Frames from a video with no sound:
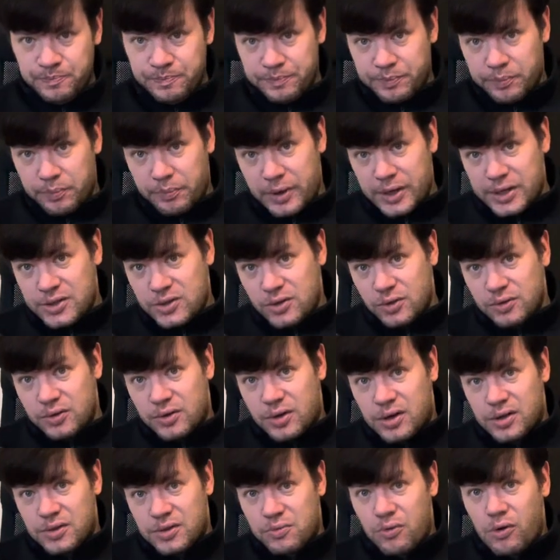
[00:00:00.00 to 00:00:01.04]
based on
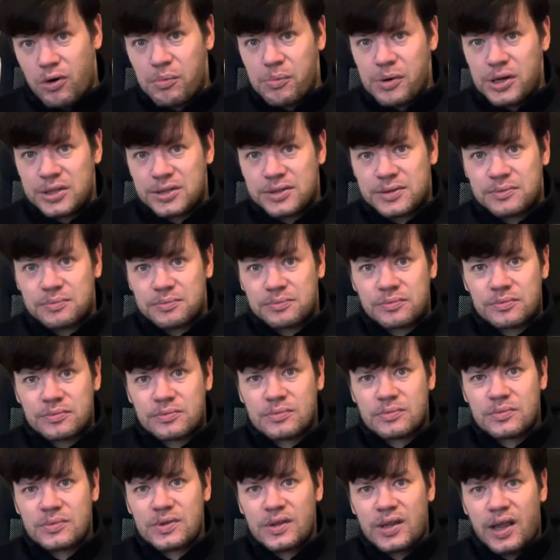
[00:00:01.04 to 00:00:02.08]
transformers,
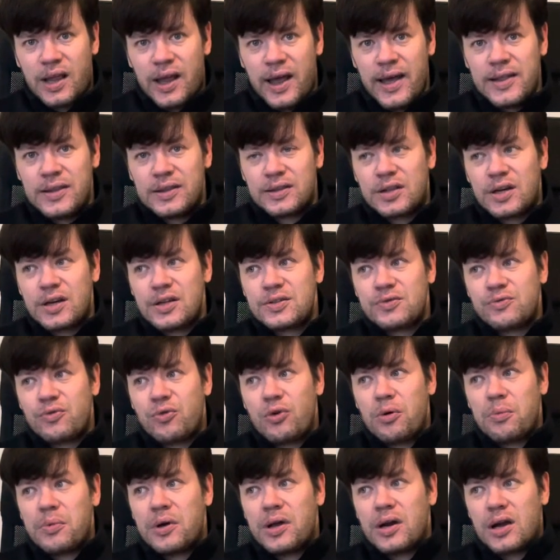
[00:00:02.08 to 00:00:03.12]
and
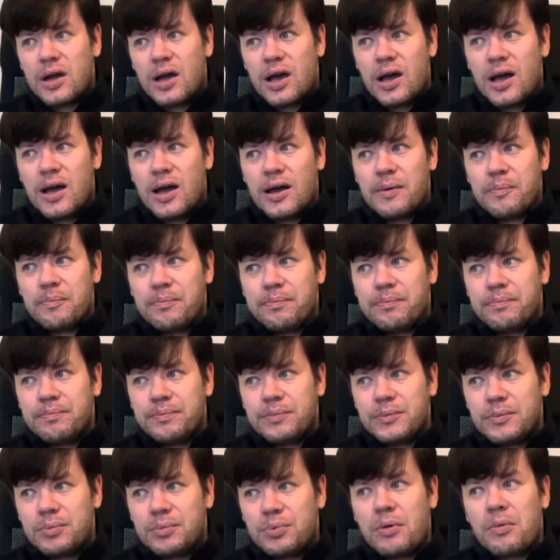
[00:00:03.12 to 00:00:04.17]
transformer are
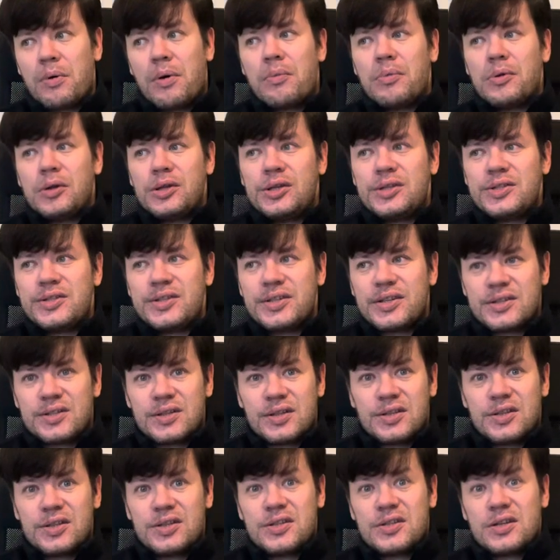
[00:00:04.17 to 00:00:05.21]
probabilistic
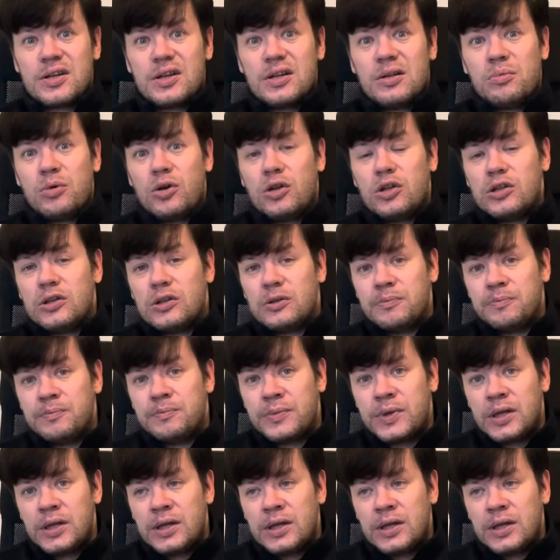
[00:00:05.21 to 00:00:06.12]
statistical model,